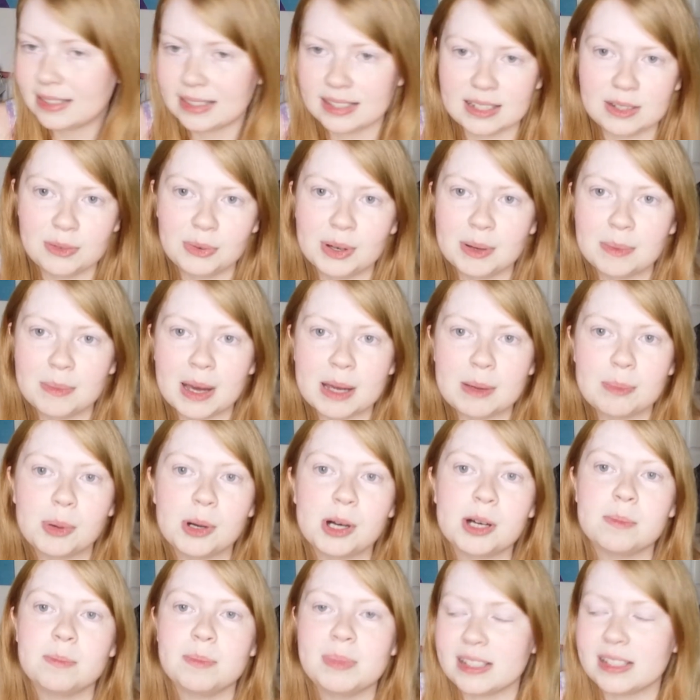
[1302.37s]
see what my
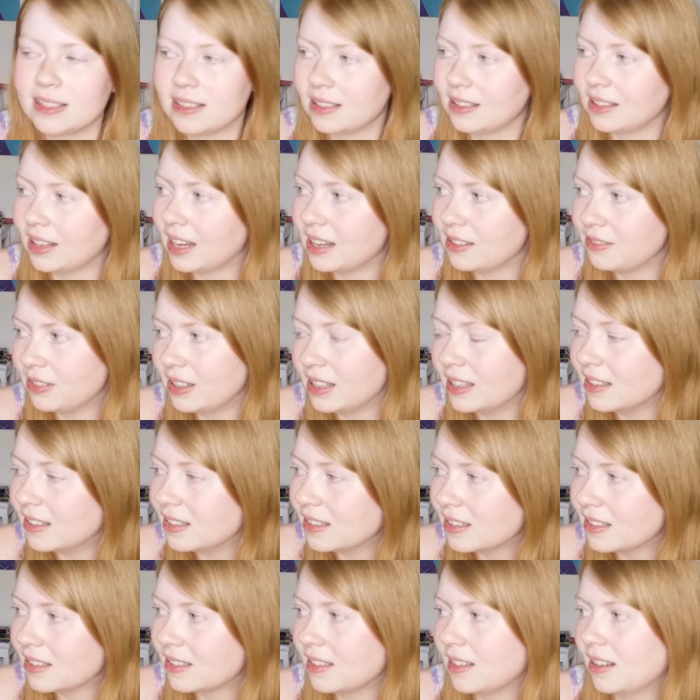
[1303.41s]
purpose in life
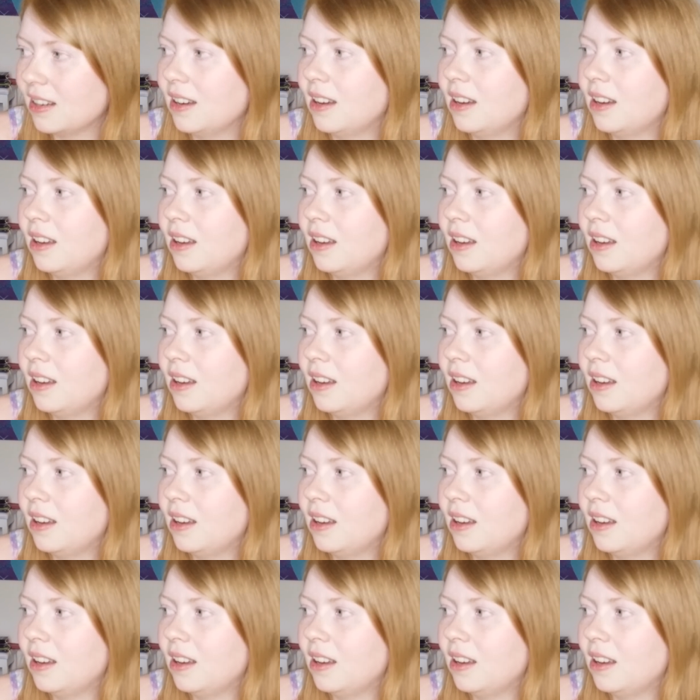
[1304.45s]
is,